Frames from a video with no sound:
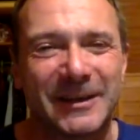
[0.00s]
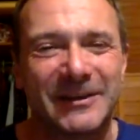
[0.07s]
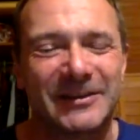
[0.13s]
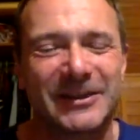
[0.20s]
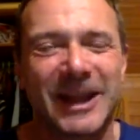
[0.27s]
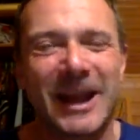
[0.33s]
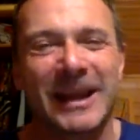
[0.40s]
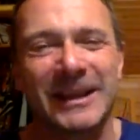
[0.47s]

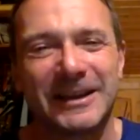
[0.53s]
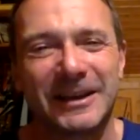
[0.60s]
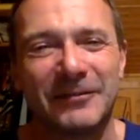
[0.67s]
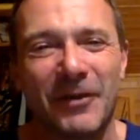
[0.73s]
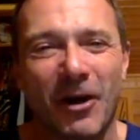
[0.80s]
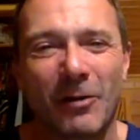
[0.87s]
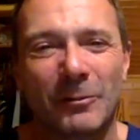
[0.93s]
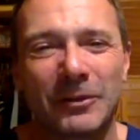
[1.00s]
staying in
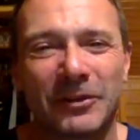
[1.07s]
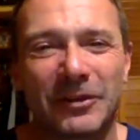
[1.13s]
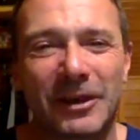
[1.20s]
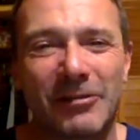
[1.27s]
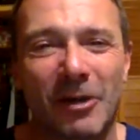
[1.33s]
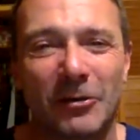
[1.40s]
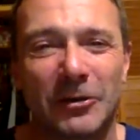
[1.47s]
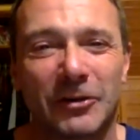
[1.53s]
environment
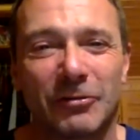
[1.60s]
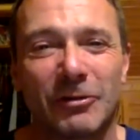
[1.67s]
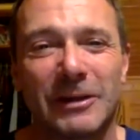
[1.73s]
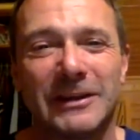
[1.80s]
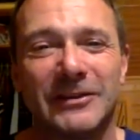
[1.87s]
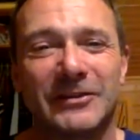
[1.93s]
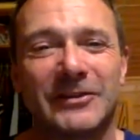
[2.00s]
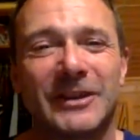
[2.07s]
0
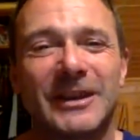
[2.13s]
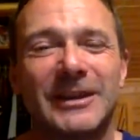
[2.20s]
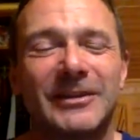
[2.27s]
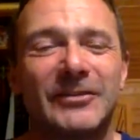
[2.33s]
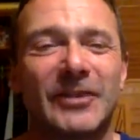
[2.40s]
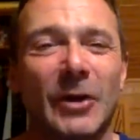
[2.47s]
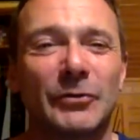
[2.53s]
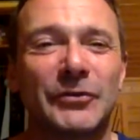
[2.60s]
degrees
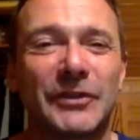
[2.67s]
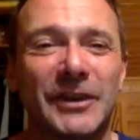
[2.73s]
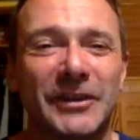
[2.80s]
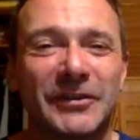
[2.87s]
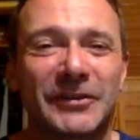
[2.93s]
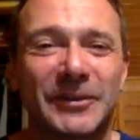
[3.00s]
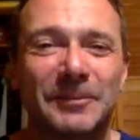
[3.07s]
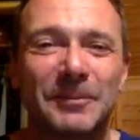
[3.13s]

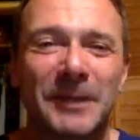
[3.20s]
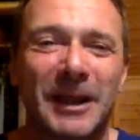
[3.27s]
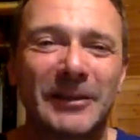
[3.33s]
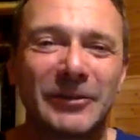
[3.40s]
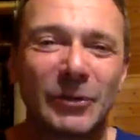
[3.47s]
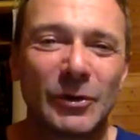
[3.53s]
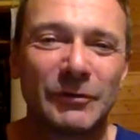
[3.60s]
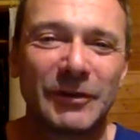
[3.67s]
Celsius and
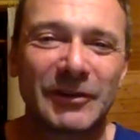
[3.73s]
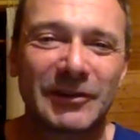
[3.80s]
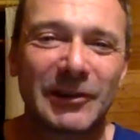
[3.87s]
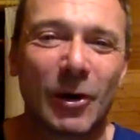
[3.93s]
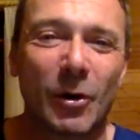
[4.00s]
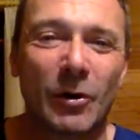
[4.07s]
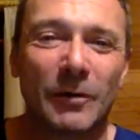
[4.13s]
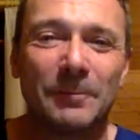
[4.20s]
doing this
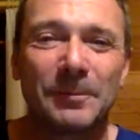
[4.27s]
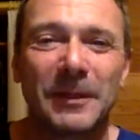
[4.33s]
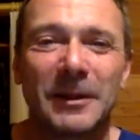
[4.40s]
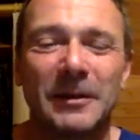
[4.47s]
long